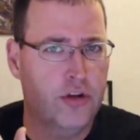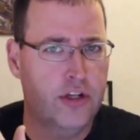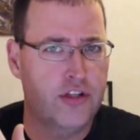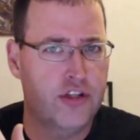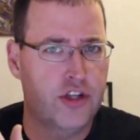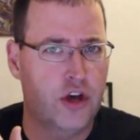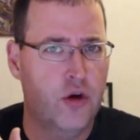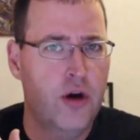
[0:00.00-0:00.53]
and
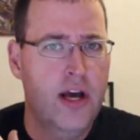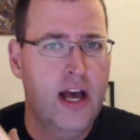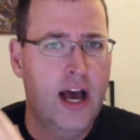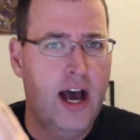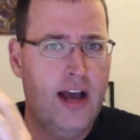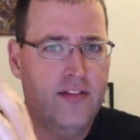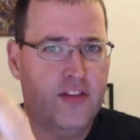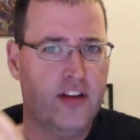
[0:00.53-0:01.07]
so
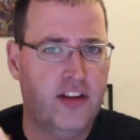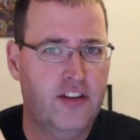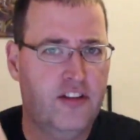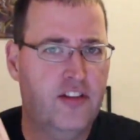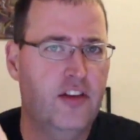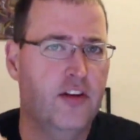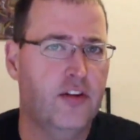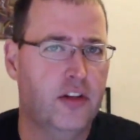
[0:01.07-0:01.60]
I have to
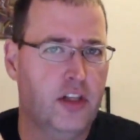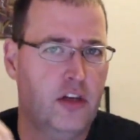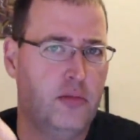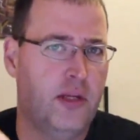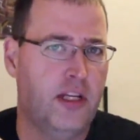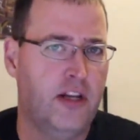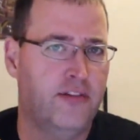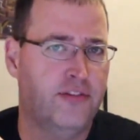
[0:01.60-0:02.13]
consider a little
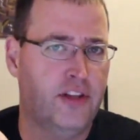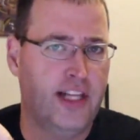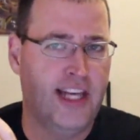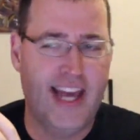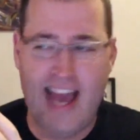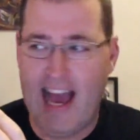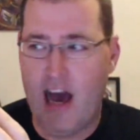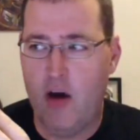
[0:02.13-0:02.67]
bit differently
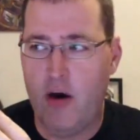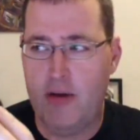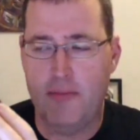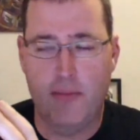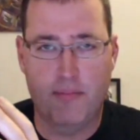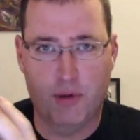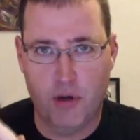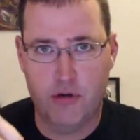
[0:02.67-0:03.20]
how I'm
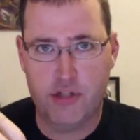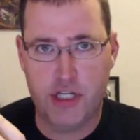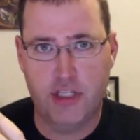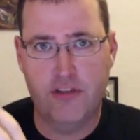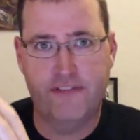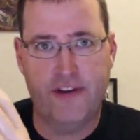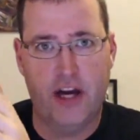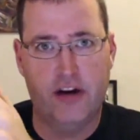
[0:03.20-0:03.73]
approaching
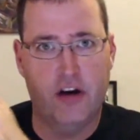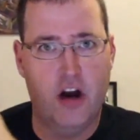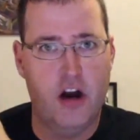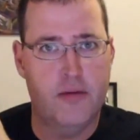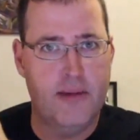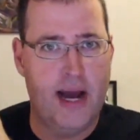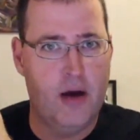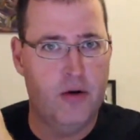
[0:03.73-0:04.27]
the
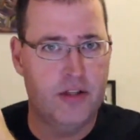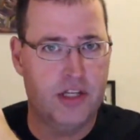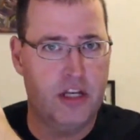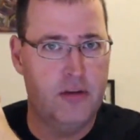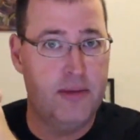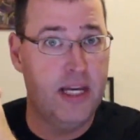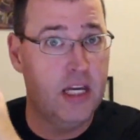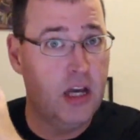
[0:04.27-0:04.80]
firearm, how it's going
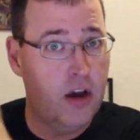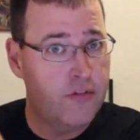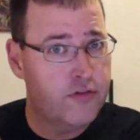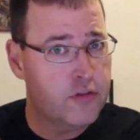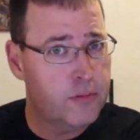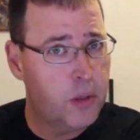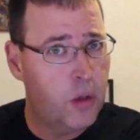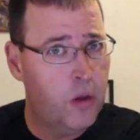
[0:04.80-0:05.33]
to be
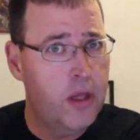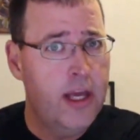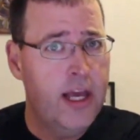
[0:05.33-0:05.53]
comfortable,